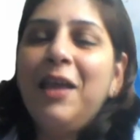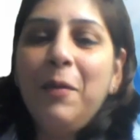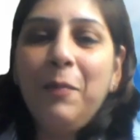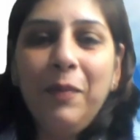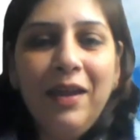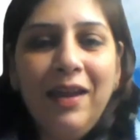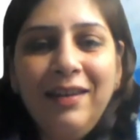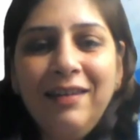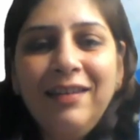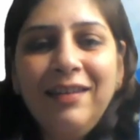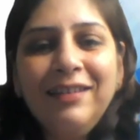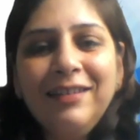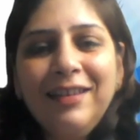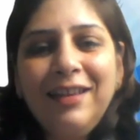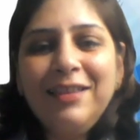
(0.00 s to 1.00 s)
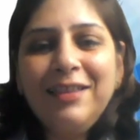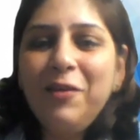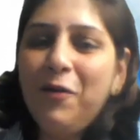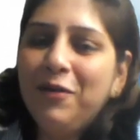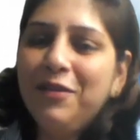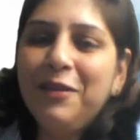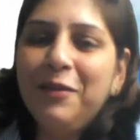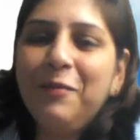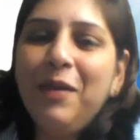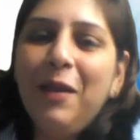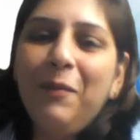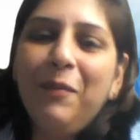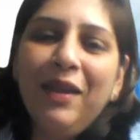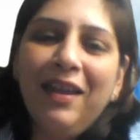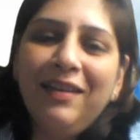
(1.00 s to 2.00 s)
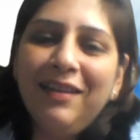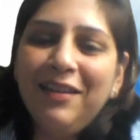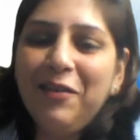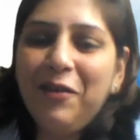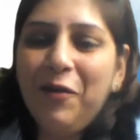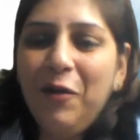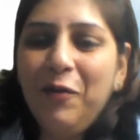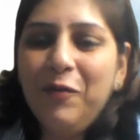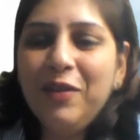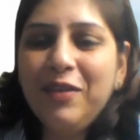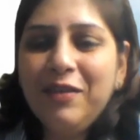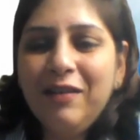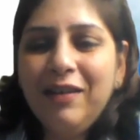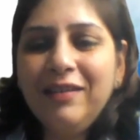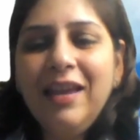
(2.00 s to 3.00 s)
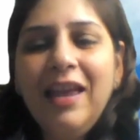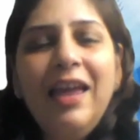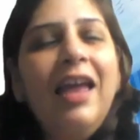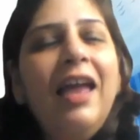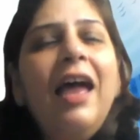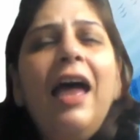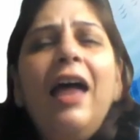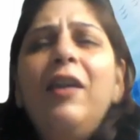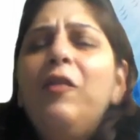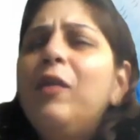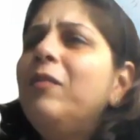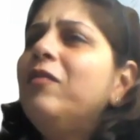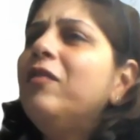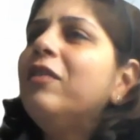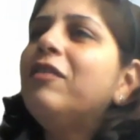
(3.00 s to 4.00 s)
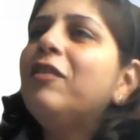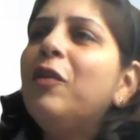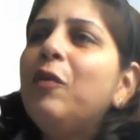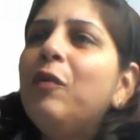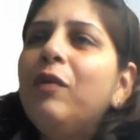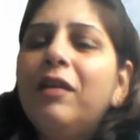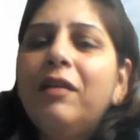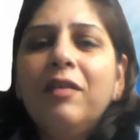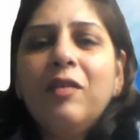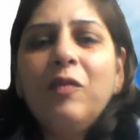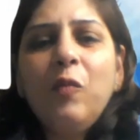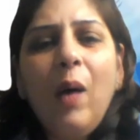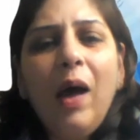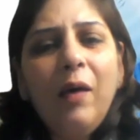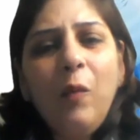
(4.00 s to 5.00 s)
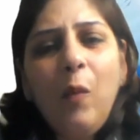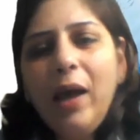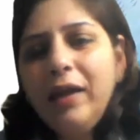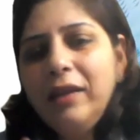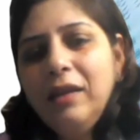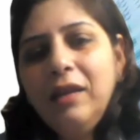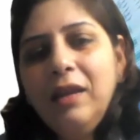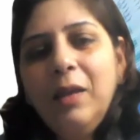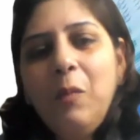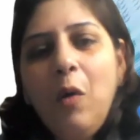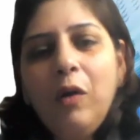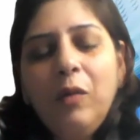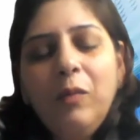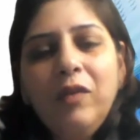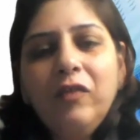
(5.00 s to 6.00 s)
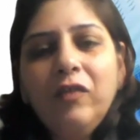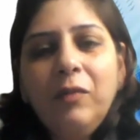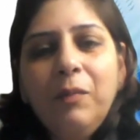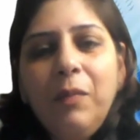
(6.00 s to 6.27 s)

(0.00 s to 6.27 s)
happy ending. That's awesome. Happy endings are always great. And I'm just curious, why the name Automation